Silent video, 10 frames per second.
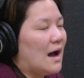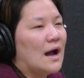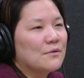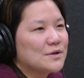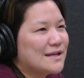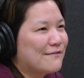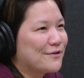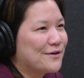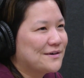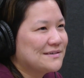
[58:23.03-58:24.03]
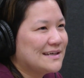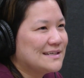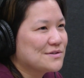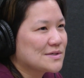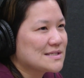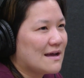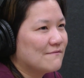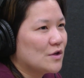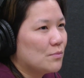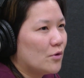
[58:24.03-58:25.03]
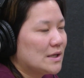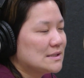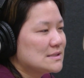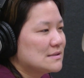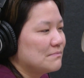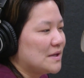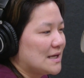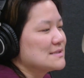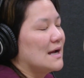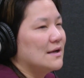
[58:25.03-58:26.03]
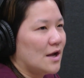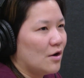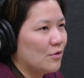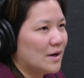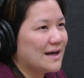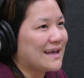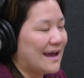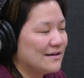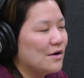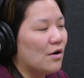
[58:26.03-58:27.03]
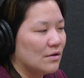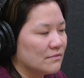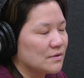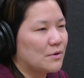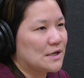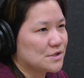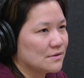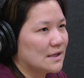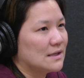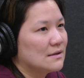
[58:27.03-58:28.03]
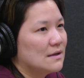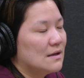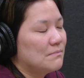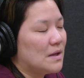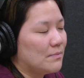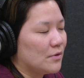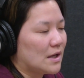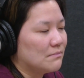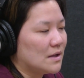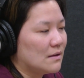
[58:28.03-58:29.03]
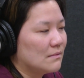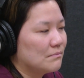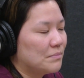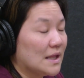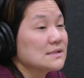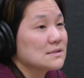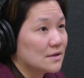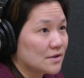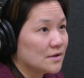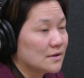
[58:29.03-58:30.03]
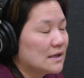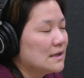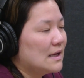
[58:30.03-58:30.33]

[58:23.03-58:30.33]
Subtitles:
I would never endorse that viewpoint because I know, again, all of the pressure that people can be placed under.